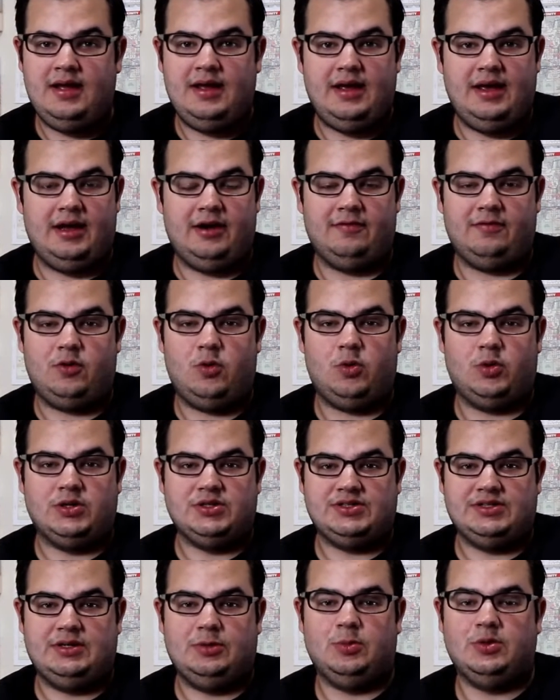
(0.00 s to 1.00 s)
and of
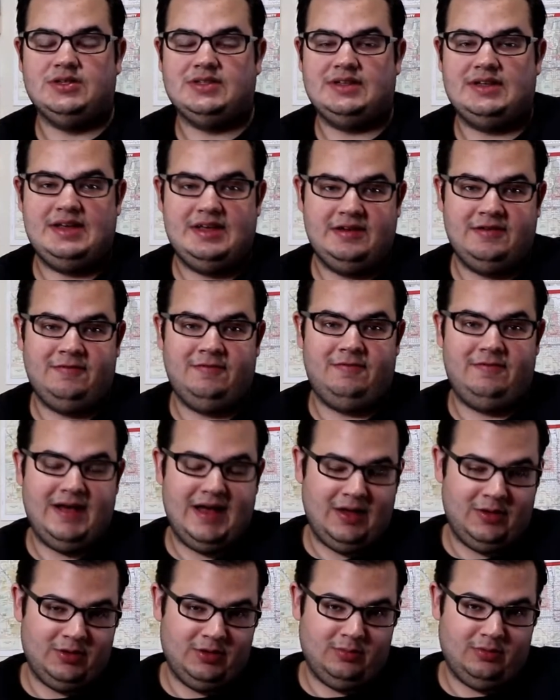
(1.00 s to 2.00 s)
course it was
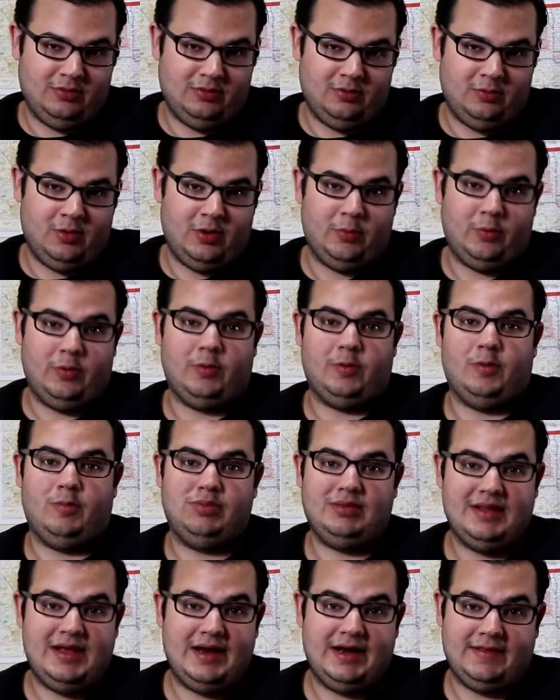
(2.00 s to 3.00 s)
invaluable when we were
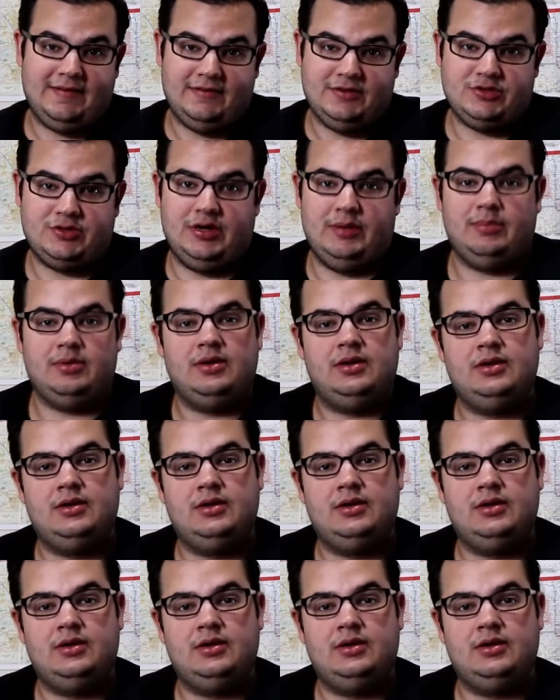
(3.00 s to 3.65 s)
planning the trip.